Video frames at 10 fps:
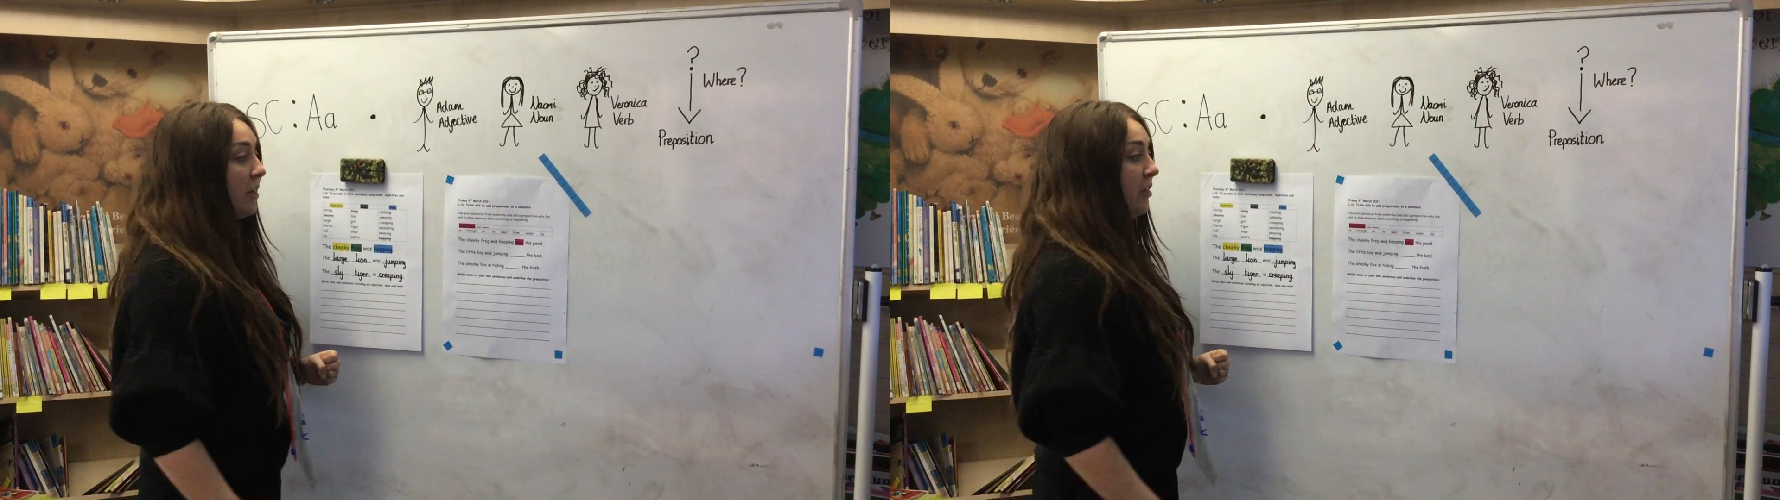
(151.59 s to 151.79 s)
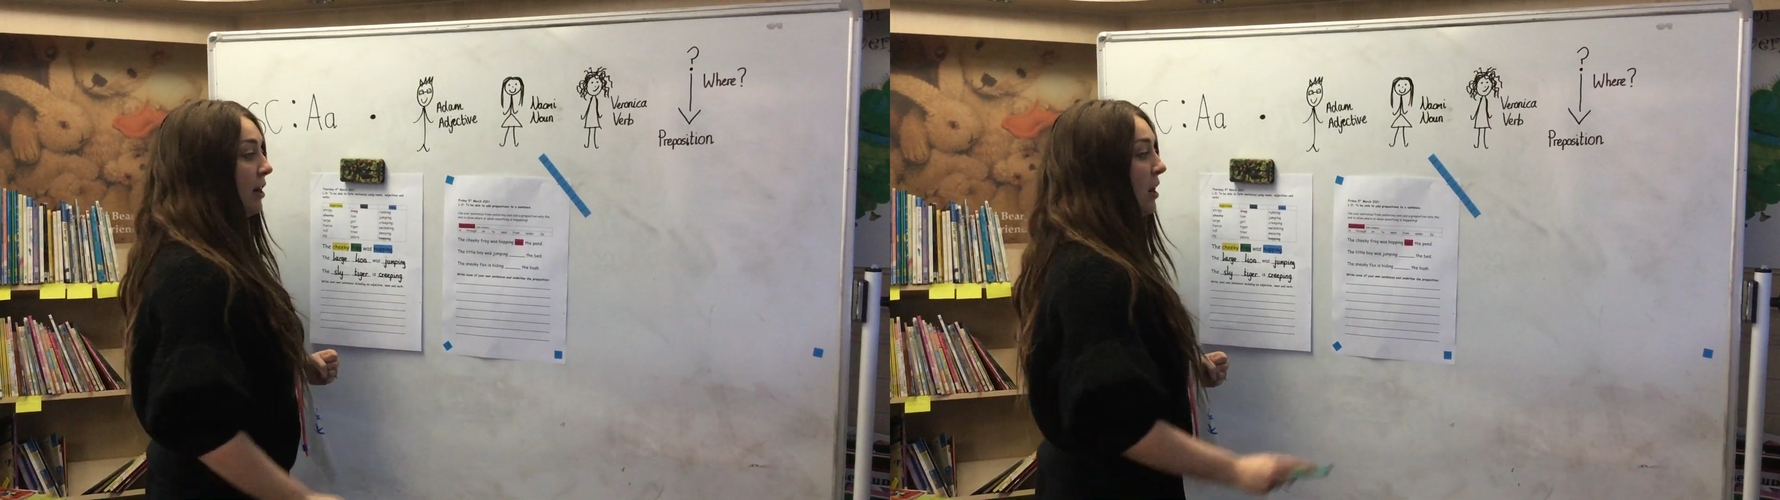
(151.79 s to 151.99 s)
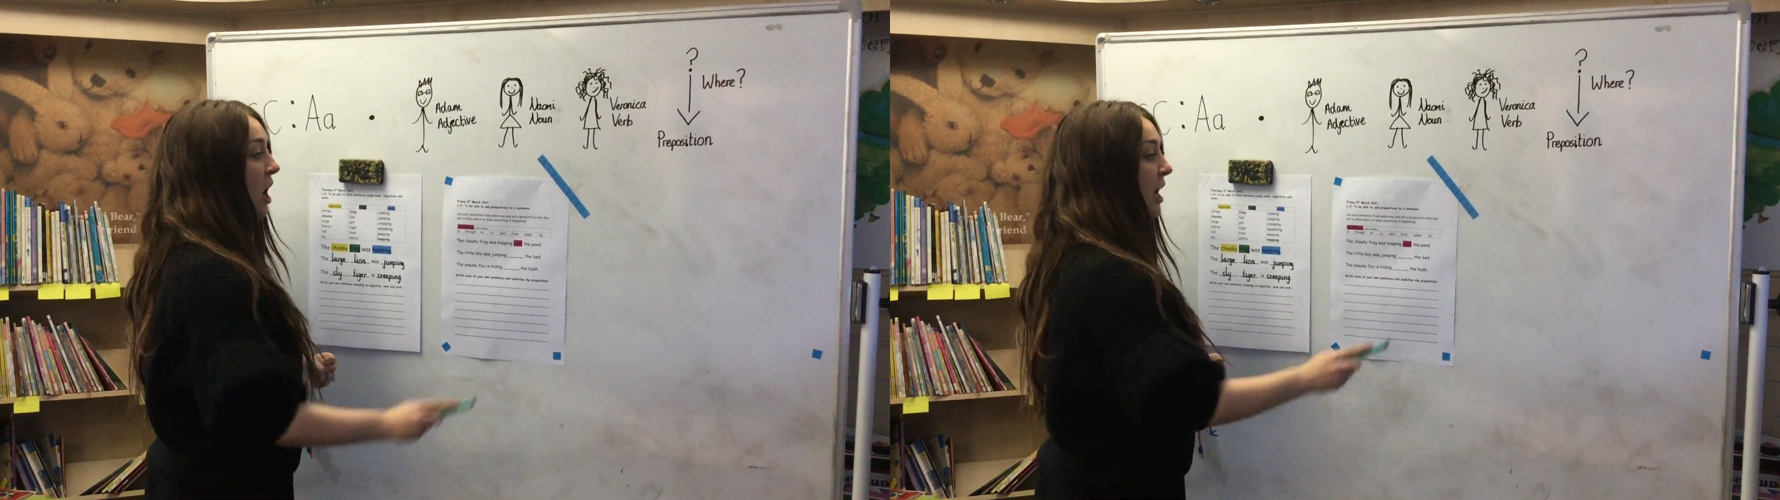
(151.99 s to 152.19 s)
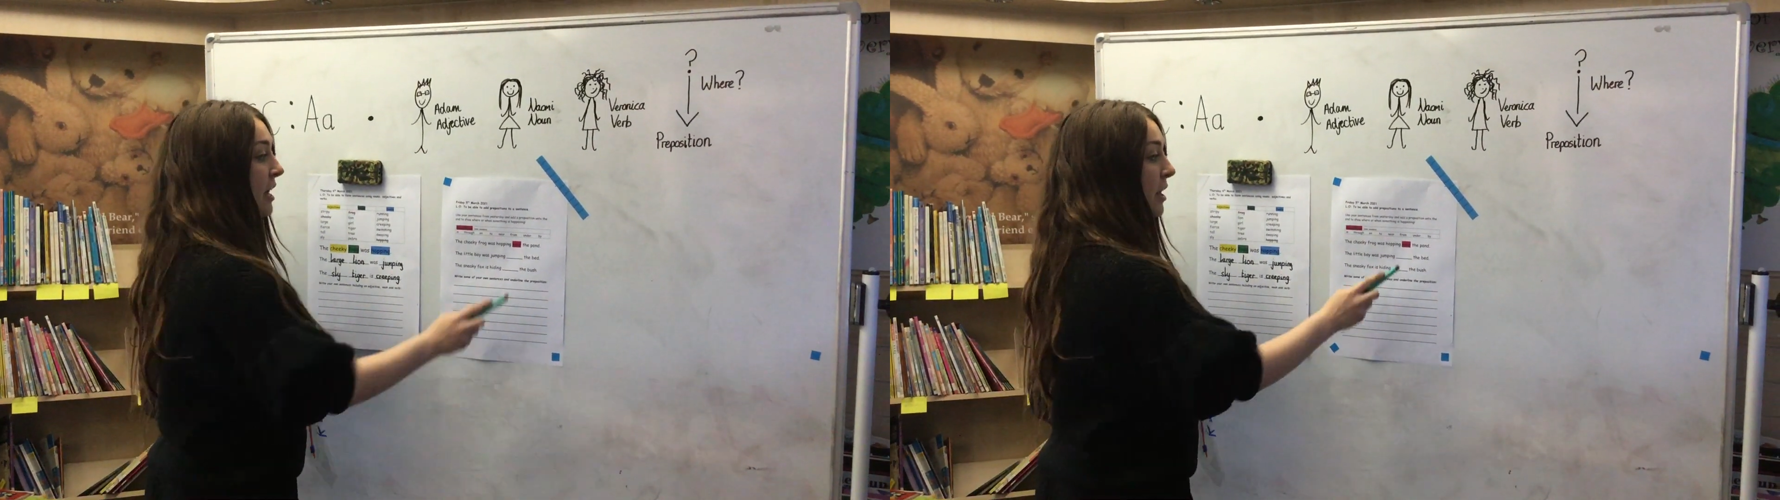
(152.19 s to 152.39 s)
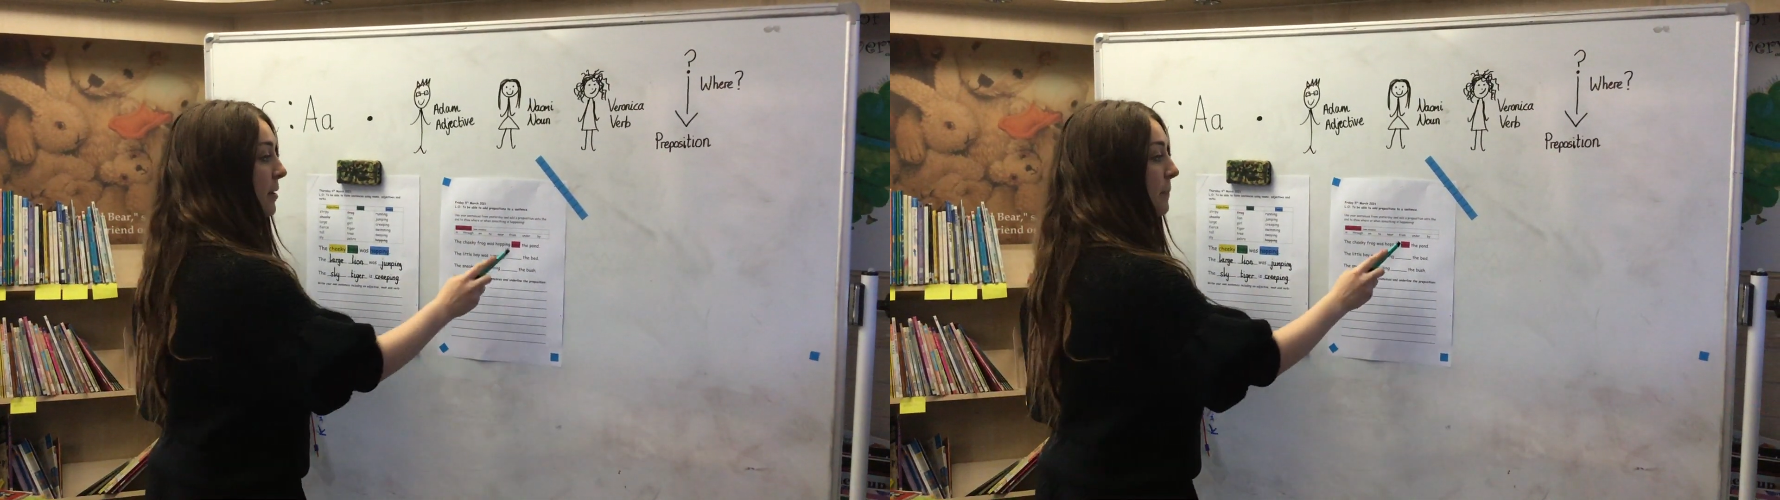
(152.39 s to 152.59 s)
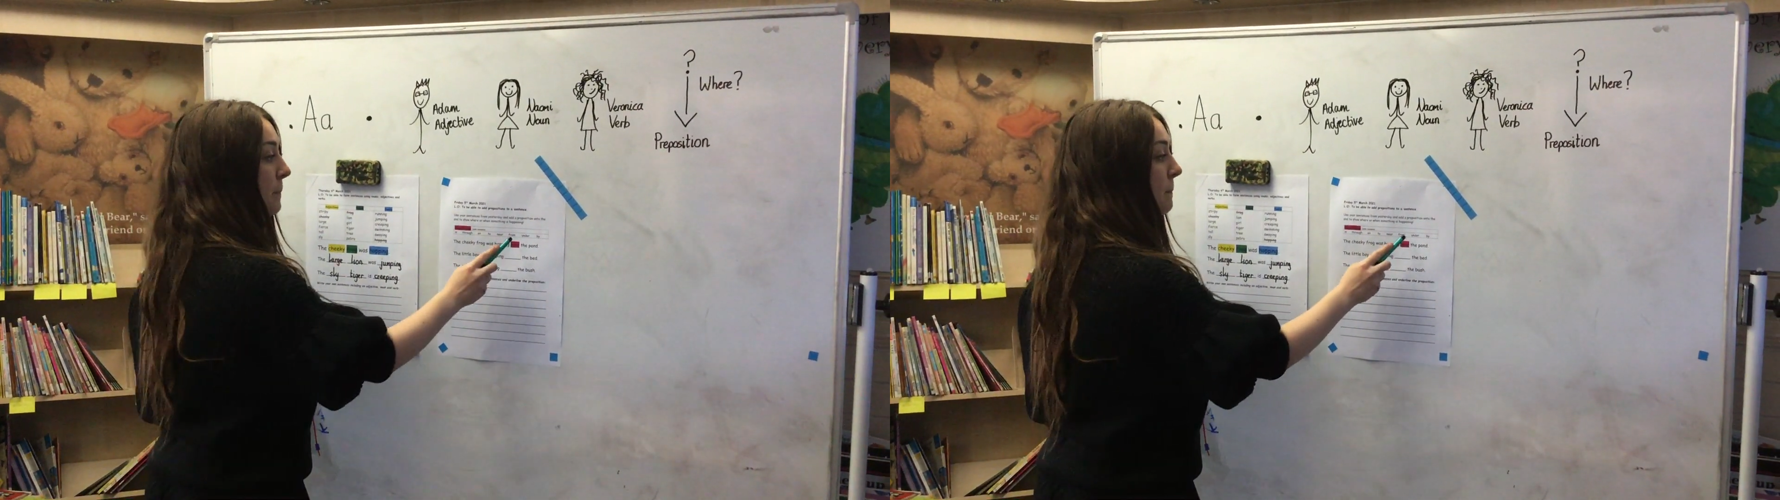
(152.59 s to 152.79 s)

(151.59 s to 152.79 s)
the lion.